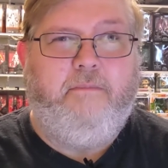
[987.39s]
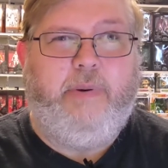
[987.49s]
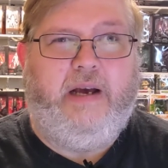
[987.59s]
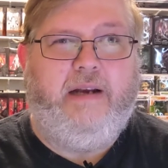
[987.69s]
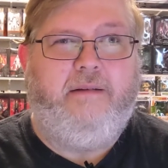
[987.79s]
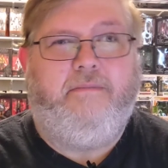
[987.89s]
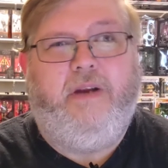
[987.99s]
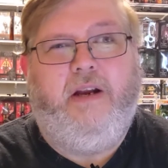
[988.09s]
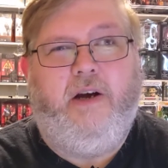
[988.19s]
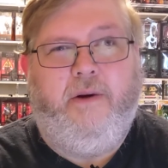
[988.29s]
but
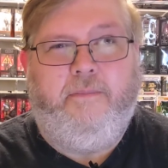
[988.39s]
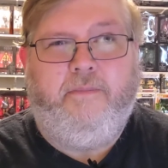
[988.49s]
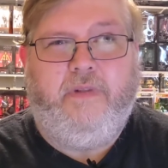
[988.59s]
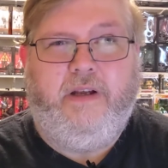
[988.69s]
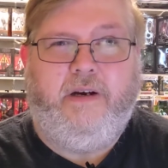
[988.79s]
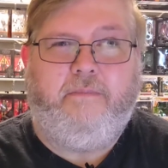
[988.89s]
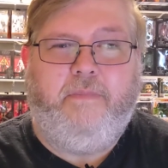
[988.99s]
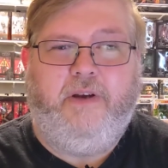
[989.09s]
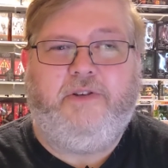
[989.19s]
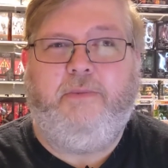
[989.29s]

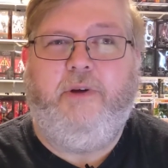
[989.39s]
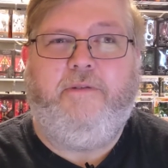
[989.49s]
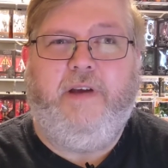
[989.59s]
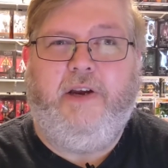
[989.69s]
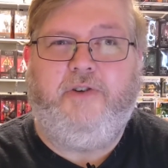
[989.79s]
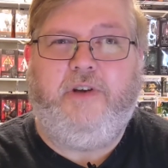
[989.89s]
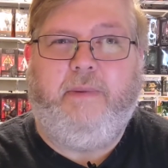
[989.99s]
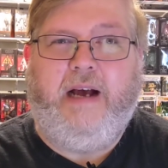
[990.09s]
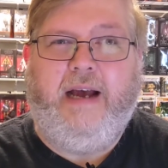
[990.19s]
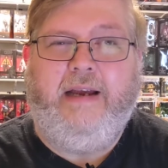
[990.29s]
there's some new figures to
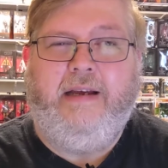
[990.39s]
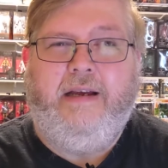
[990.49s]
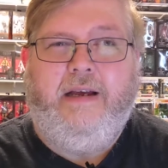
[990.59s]
buy.